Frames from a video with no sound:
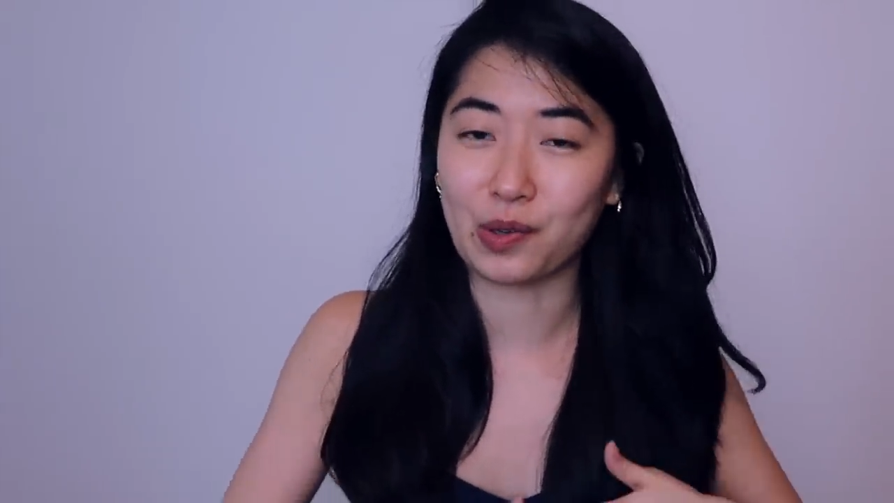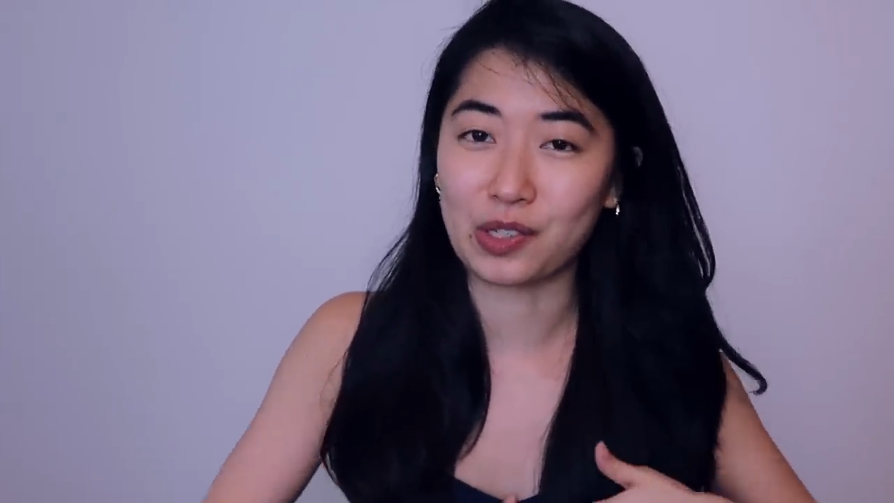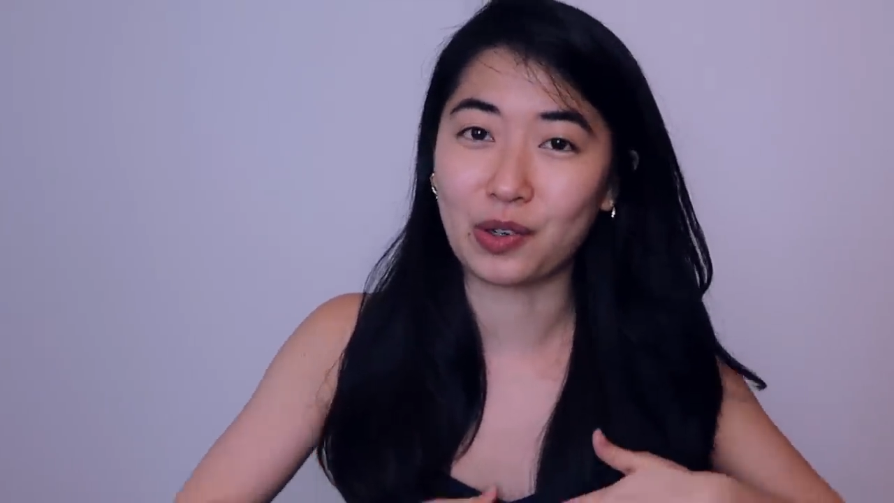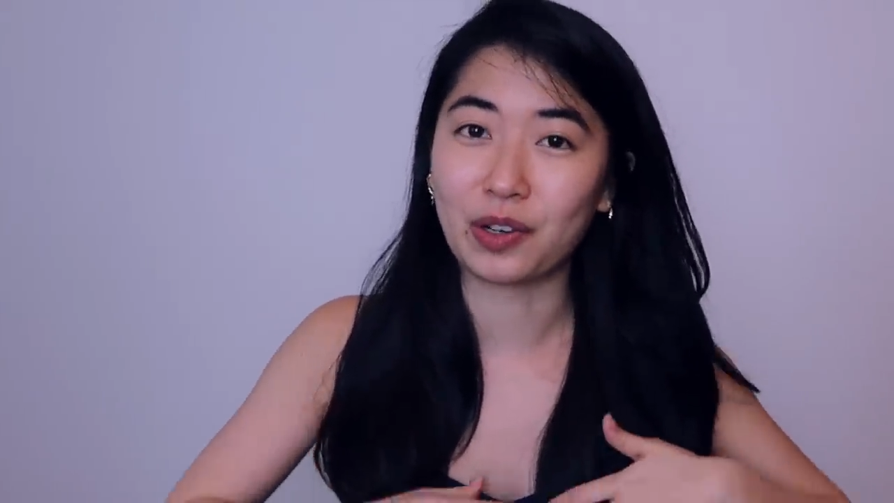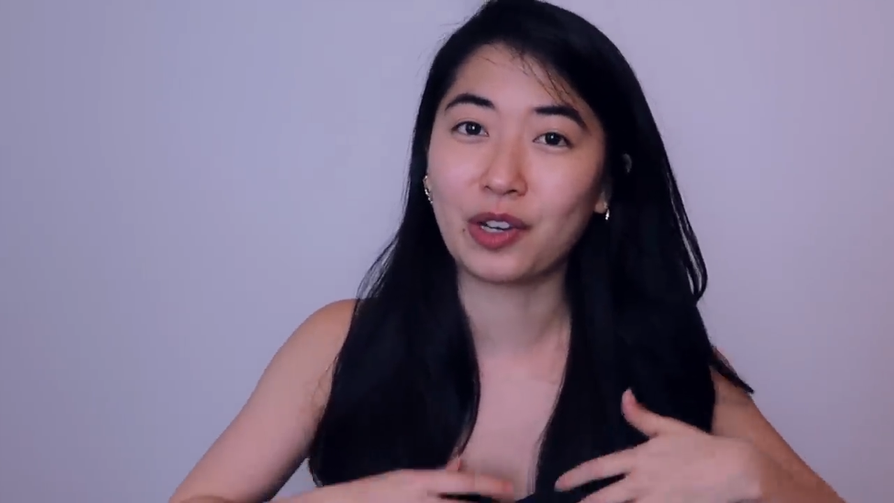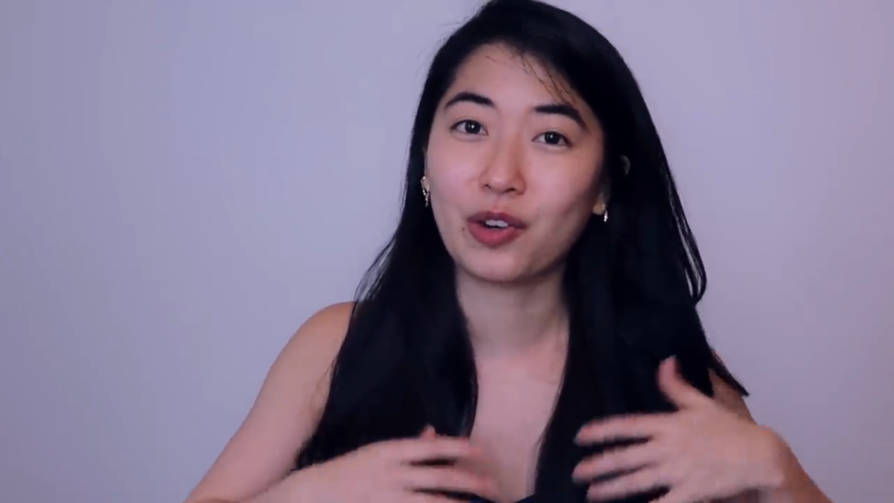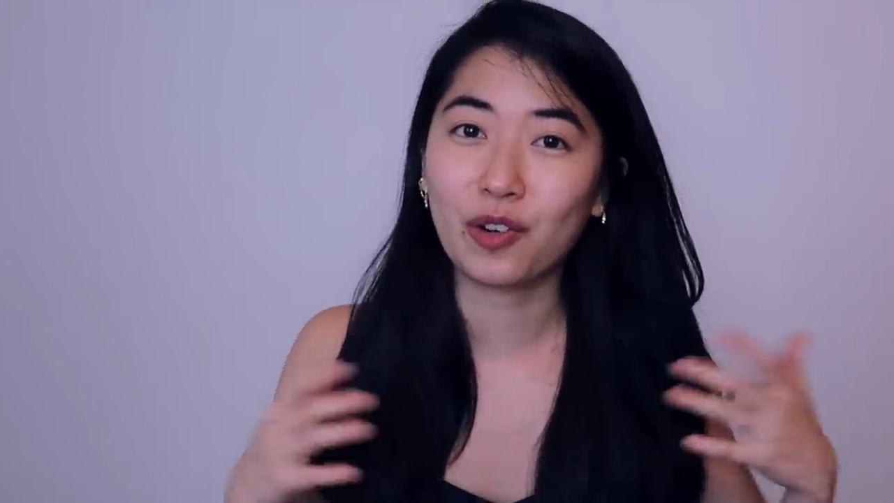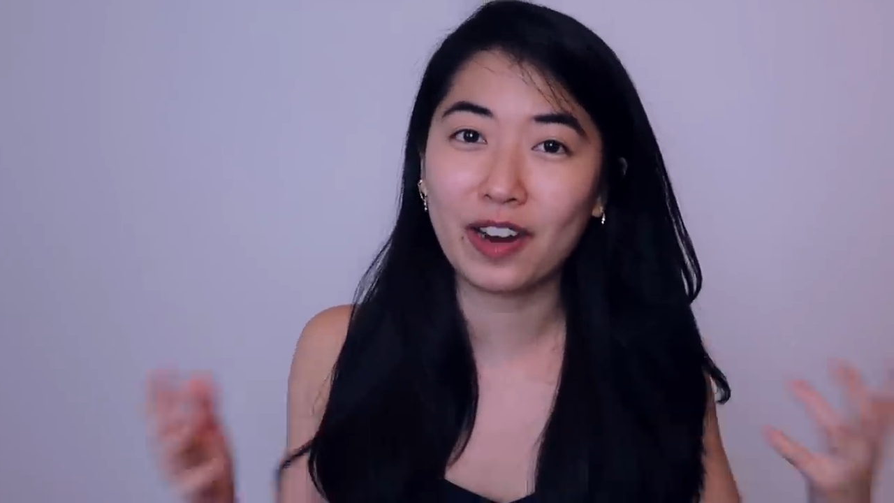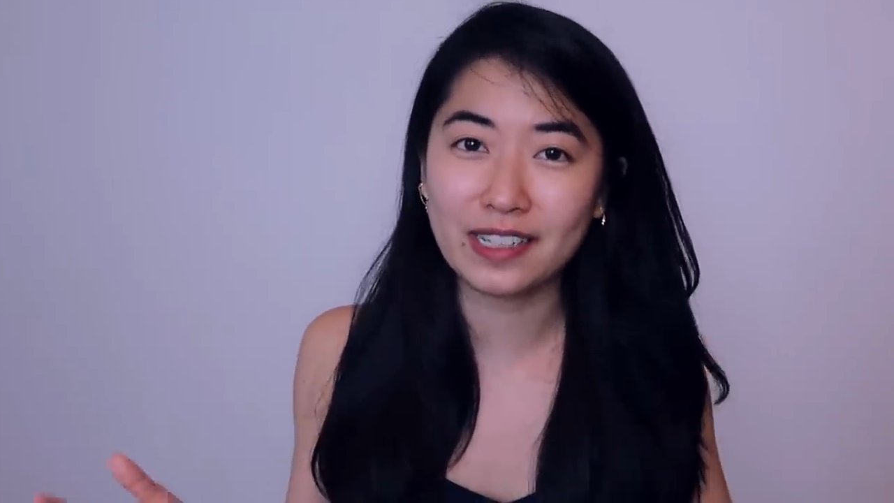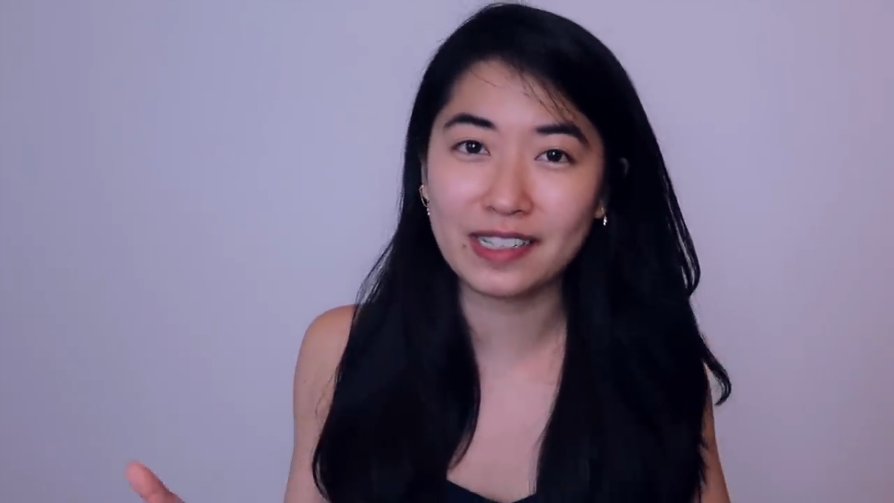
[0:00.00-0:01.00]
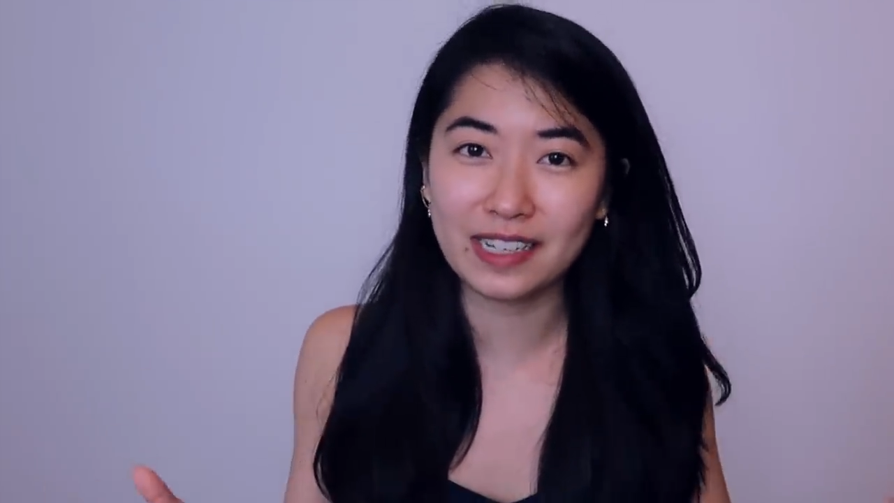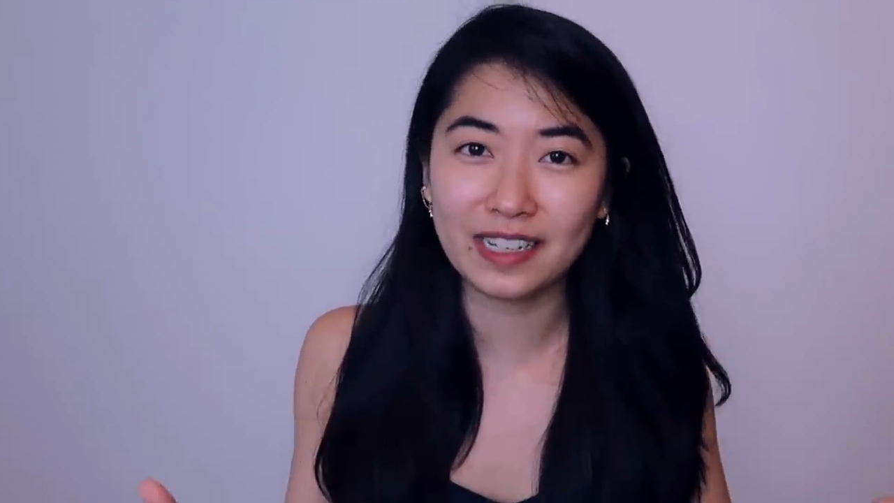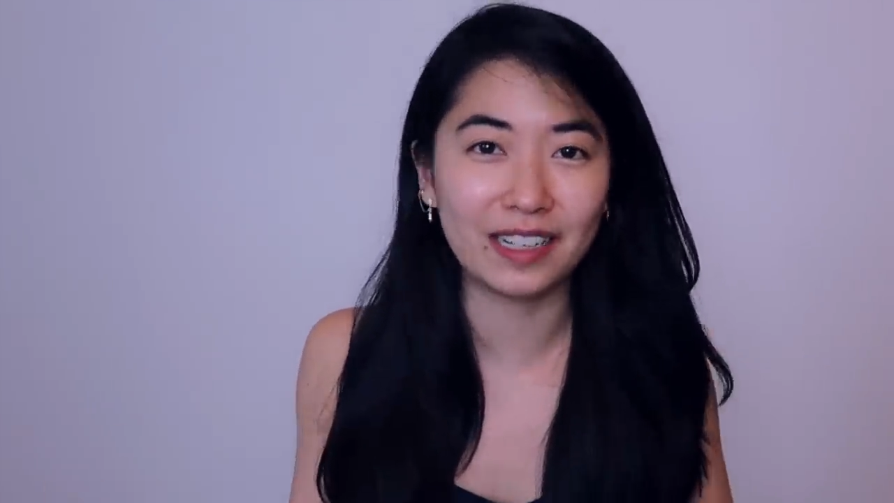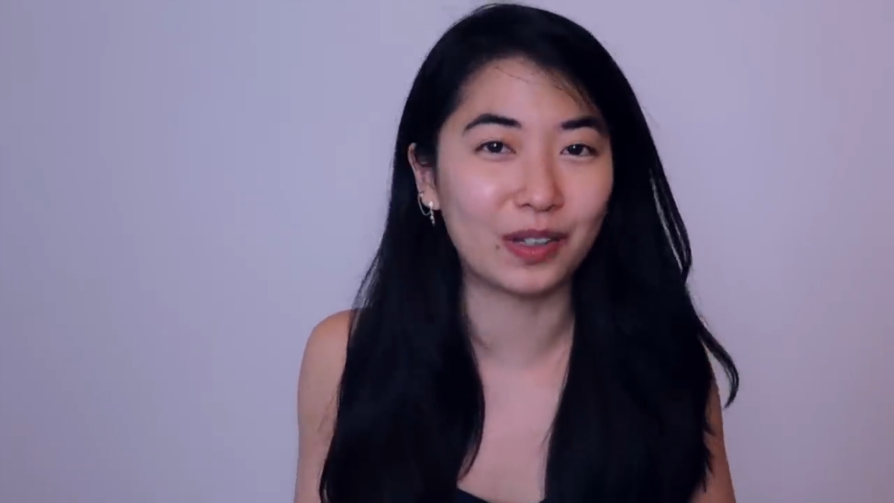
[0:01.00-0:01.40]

was going crazy.